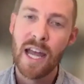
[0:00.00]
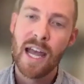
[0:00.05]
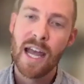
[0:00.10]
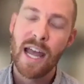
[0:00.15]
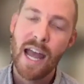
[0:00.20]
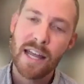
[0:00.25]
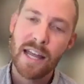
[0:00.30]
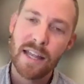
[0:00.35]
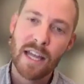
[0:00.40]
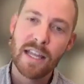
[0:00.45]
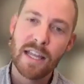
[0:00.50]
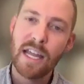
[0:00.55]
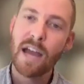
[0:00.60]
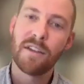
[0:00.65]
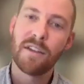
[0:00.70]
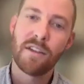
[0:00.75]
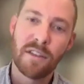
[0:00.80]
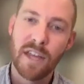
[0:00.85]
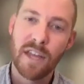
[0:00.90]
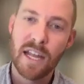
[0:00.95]
And then the
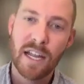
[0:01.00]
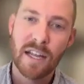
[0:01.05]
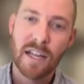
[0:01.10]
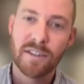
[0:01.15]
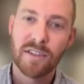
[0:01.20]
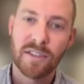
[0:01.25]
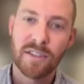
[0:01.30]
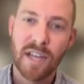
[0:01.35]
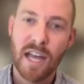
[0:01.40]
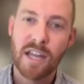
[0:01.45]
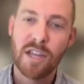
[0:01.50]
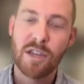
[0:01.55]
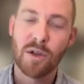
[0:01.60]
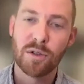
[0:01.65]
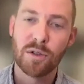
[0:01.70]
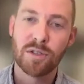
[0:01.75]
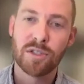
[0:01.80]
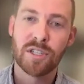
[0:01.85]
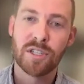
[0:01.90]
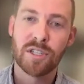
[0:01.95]
other thing is that you'll
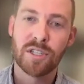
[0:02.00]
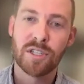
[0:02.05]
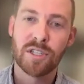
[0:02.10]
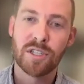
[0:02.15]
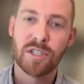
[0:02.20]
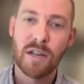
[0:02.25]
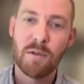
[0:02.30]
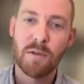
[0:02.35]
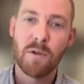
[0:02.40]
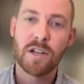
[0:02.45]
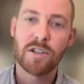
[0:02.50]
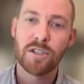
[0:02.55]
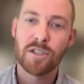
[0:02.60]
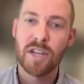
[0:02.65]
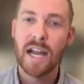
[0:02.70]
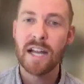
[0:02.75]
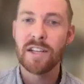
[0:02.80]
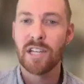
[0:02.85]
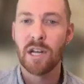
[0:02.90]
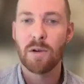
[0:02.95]
see which
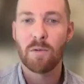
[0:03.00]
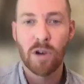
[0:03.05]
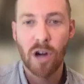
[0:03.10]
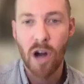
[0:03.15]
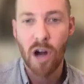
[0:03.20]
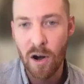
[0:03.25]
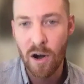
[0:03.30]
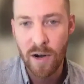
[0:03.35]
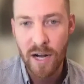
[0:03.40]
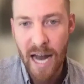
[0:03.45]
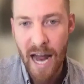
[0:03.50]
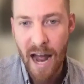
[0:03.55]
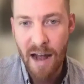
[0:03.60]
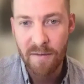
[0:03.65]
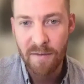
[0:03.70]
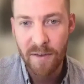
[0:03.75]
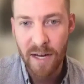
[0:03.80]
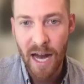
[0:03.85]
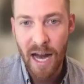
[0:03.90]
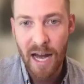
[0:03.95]
states that we're already
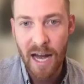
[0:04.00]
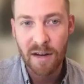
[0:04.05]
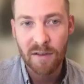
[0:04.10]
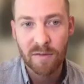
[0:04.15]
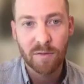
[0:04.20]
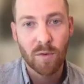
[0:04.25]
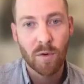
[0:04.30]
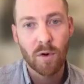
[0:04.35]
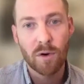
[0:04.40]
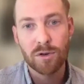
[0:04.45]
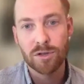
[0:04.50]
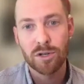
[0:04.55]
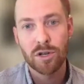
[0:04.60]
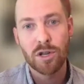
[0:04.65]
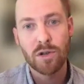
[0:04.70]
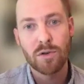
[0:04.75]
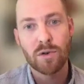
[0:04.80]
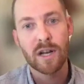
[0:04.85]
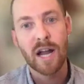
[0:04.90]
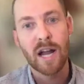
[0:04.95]
advocating for, so you
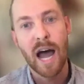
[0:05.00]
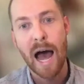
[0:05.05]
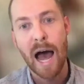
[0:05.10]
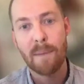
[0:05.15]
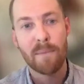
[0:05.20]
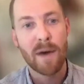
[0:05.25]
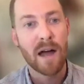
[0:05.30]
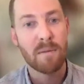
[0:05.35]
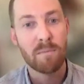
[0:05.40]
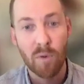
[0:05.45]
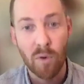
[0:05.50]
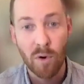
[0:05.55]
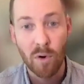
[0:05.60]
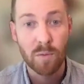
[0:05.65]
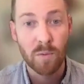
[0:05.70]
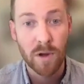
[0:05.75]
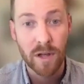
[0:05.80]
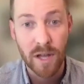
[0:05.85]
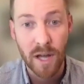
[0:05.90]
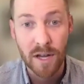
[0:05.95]
can hop on board
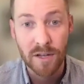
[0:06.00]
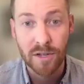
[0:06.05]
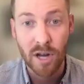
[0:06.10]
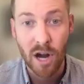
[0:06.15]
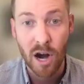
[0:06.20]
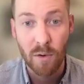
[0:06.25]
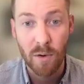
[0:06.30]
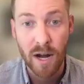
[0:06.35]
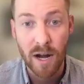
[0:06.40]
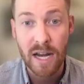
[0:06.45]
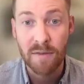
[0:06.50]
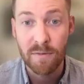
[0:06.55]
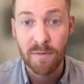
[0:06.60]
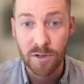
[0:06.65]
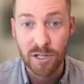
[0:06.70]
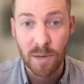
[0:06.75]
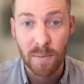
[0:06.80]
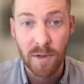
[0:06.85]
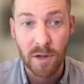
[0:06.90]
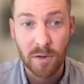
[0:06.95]
with us already for
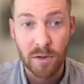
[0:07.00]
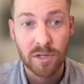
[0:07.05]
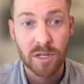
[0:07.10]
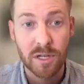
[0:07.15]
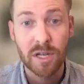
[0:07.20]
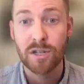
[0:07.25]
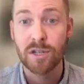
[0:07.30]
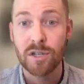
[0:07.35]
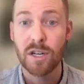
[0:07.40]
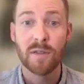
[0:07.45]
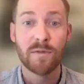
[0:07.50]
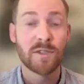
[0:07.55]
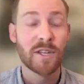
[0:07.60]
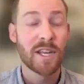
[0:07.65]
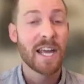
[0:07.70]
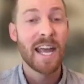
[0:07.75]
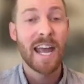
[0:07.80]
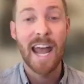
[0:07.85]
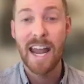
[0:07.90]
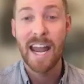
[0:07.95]
some of those initiatives.
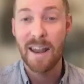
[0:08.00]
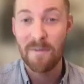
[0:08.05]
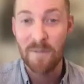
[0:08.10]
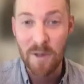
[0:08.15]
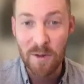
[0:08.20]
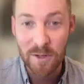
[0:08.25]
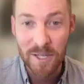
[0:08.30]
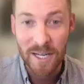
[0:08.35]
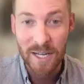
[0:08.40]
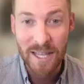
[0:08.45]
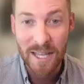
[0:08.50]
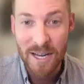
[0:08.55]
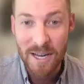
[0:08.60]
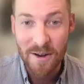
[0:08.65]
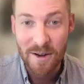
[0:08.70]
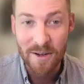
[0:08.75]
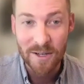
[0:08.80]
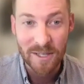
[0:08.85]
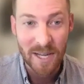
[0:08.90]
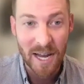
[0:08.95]
And if you see that
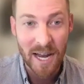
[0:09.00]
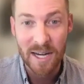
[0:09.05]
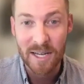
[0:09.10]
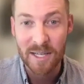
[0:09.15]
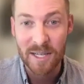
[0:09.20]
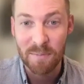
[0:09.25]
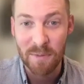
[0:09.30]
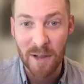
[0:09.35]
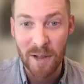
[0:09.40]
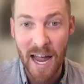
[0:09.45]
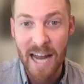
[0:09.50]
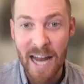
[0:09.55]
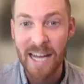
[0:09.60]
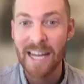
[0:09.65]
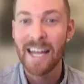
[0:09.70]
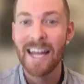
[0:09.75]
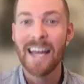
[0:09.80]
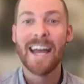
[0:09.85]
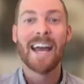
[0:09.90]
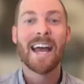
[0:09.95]
your state is blank,
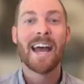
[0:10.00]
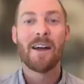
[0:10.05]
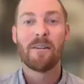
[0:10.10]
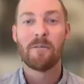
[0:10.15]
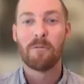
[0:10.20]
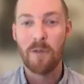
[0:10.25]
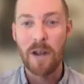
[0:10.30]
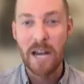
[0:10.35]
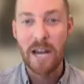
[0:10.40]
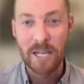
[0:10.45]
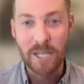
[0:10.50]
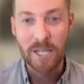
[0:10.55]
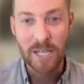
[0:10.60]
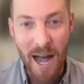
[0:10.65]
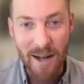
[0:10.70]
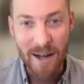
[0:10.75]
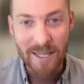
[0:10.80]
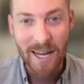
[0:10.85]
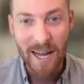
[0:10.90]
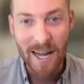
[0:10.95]
reach
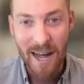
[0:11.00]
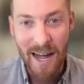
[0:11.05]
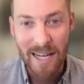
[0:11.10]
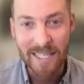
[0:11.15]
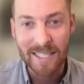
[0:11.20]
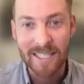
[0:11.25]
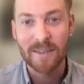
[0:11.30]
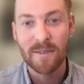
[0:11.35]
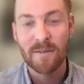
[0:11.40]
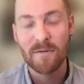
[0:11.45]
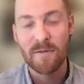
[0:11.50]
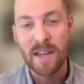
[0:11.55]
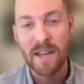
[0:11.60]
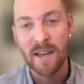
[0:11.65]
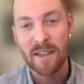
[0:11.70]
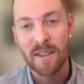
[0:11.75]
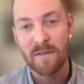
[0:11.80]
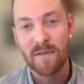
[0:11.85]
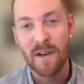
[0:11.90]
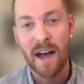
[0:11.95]
out to us via
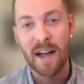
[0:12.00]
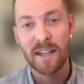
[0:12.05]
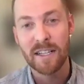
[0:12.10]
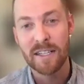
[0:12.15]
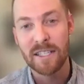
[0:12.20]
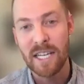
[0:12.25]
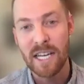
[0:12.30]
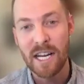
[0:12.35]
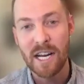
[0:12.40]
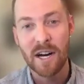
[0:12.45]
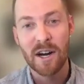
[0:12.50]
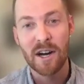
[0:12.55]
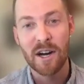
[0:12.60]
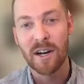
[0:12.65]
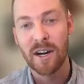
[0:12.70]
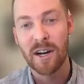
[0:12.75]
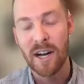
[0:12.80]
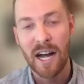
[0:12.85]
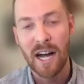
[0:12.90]
the volunteer